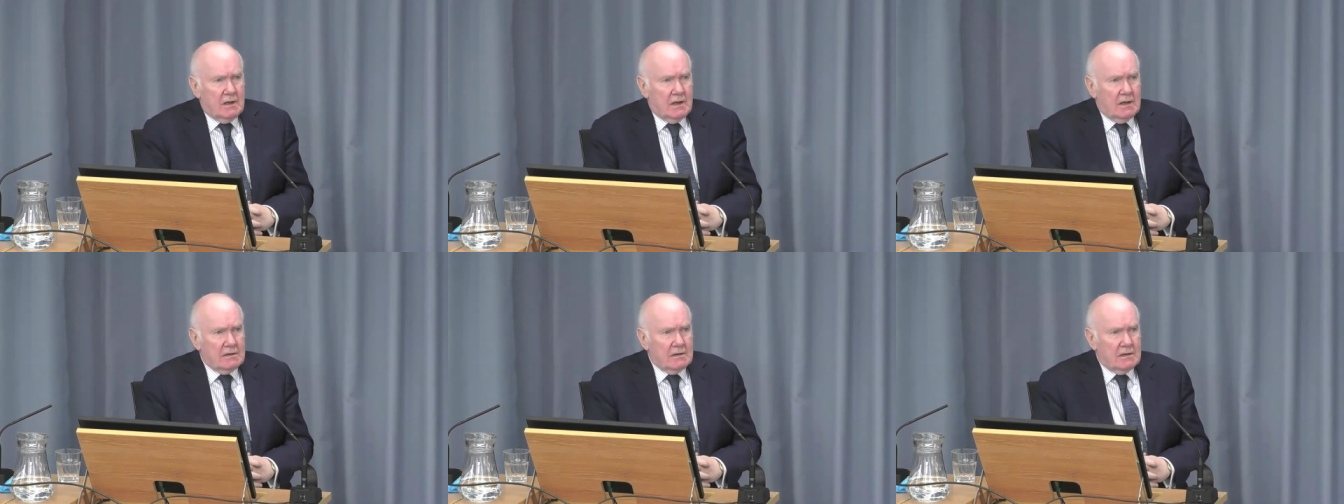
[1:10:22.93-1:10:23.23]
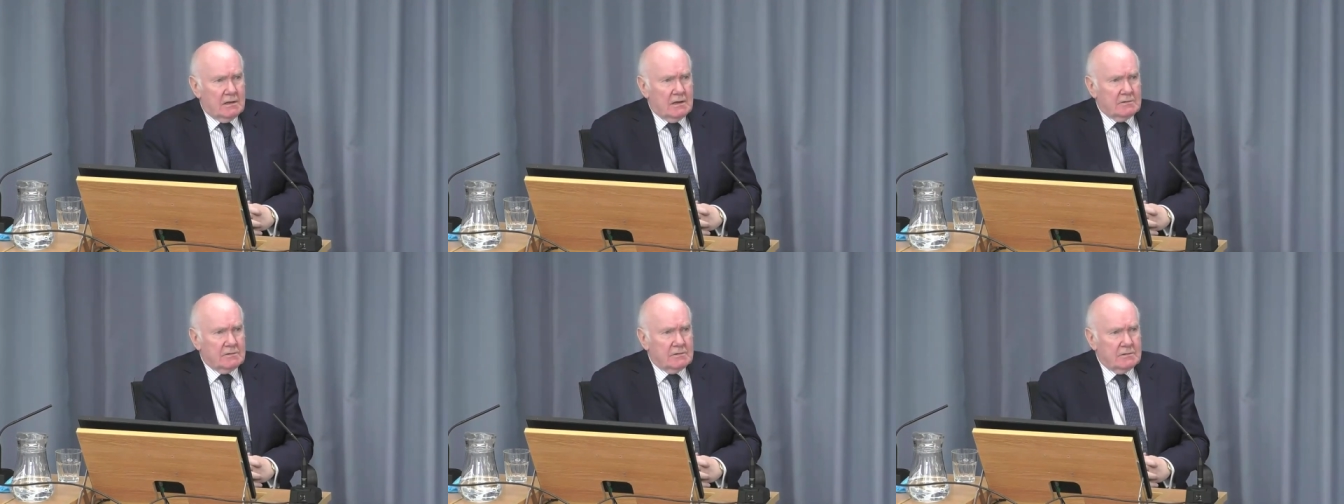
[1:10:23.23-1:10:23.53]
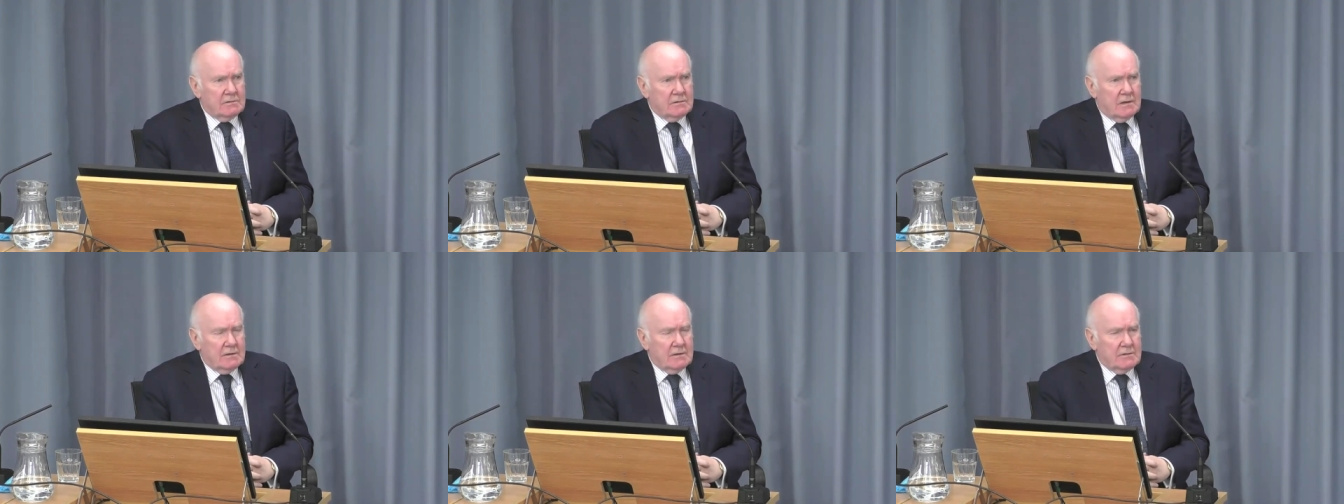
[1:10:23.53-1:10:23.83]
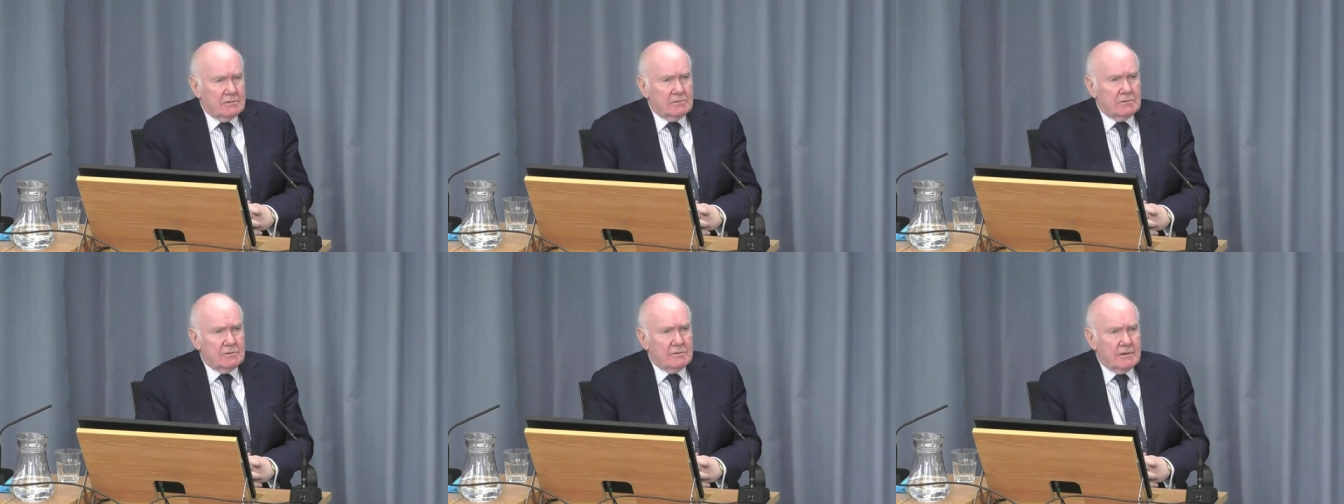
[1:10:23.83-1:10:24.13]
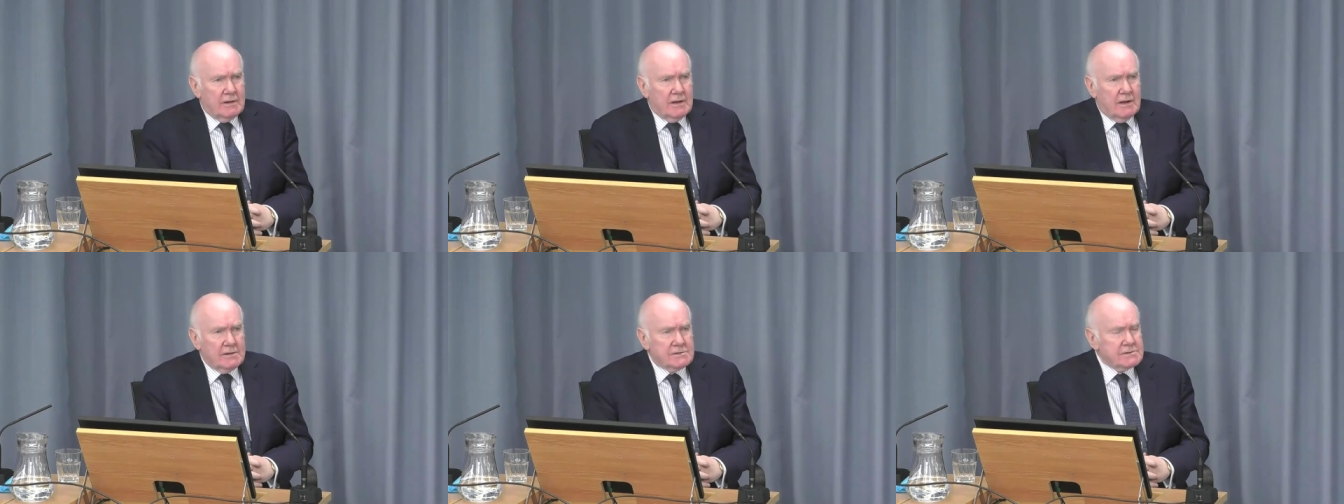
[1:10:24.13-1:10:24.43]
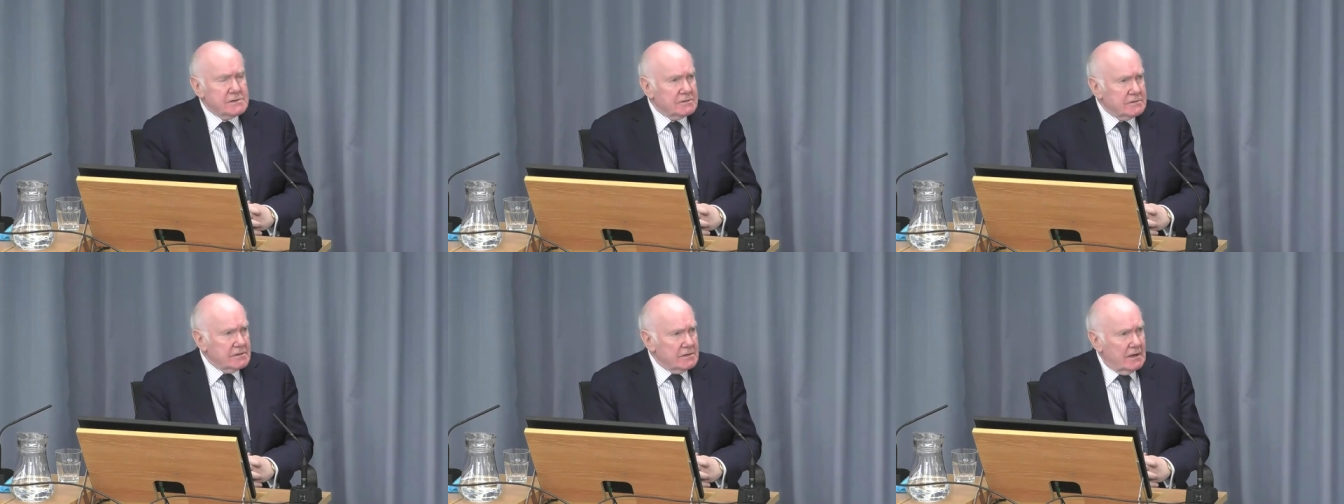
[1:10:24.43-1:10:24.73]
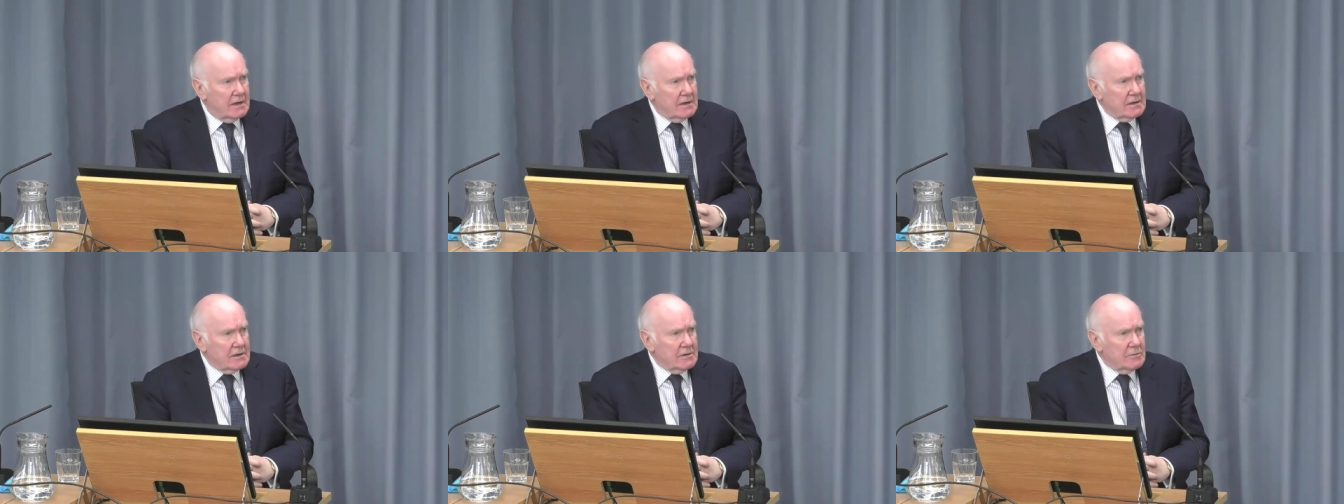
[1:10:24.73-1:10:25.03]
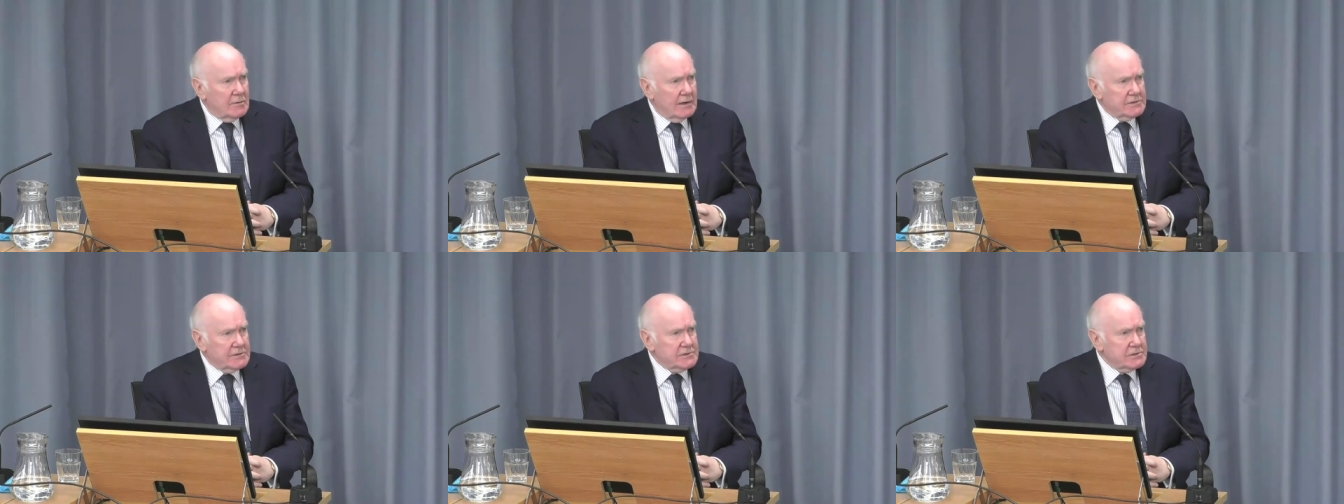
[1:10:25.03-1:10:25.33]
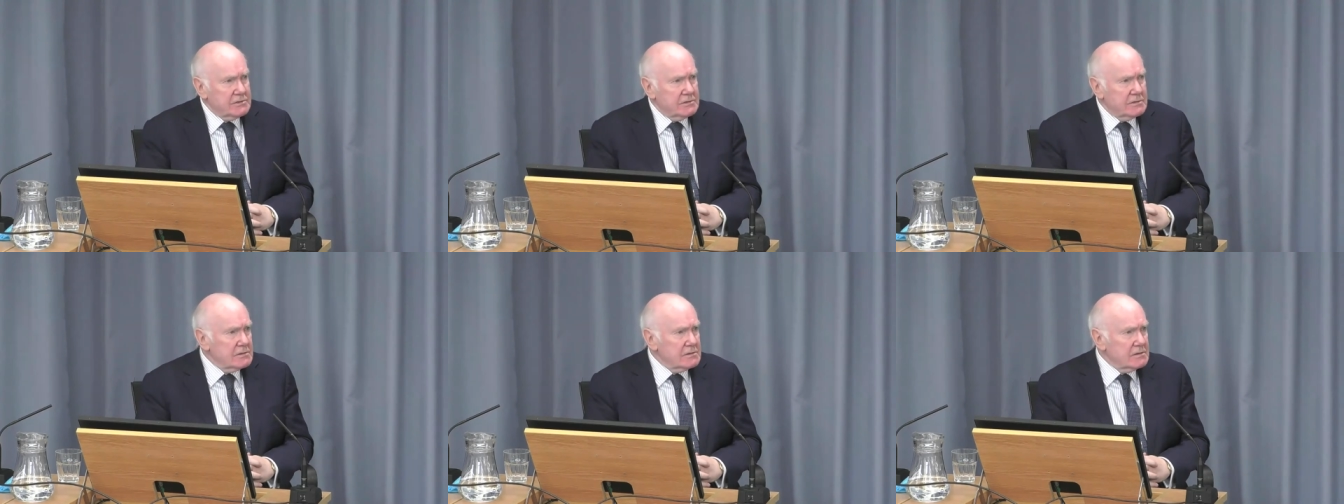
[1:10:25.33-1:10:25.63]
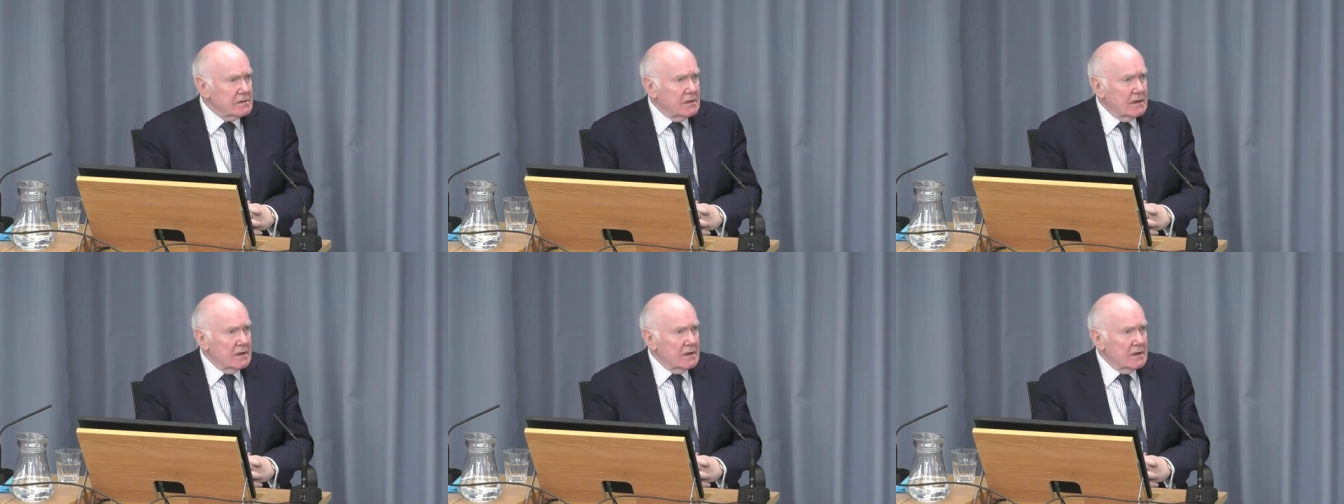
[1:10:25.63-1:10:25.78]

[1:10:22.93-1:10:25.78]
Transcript: I, I, I don't know the answer to that question.